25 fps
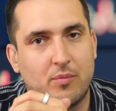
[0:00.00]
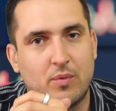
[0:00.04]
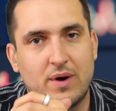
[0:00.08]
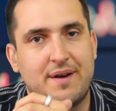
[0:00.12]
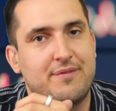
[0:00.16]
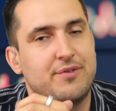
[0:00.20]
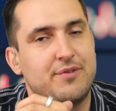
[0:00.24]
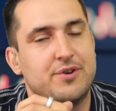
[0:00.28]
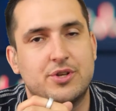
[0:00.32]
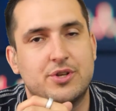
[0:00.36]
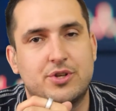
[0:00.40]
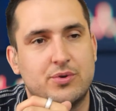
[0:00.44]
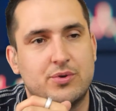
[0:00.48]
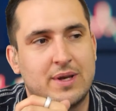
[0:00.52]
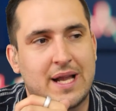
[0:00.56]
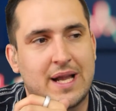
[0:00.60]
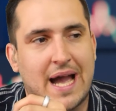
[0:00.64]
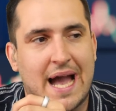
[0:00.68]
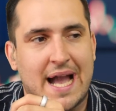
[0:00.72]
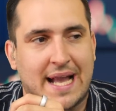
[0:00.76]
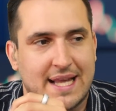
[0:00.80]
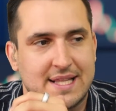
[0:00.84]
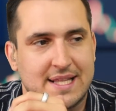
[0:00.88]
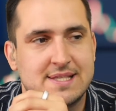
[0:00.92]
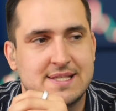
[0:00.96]
Whatever you're doing,
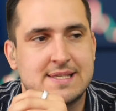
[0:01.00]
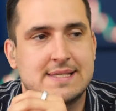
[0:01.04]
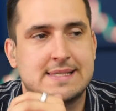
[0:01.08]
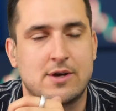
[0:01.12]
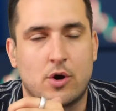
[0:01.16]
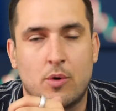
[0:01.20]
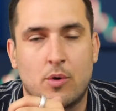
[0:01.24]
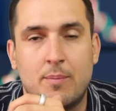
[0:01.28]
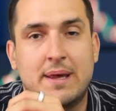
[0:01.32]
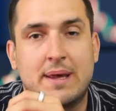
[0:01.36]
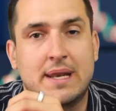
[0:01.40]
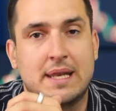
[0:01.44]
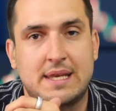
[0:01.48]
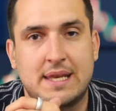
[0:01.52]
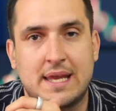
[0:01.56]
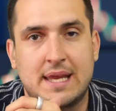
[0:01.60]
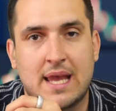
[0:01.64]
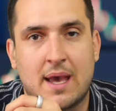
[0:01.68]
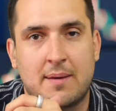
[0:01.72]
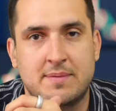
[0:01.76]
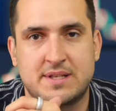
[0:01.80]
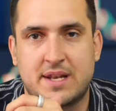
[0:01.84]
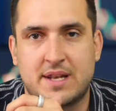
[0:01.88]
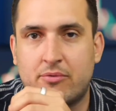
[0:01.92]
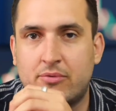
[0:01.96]
I get so many
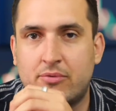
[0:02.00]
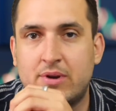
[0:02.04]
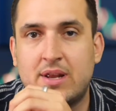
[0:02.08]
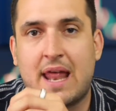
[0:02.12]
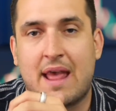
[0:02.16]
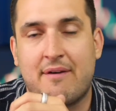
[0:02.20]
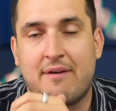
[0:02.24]
DMs and I read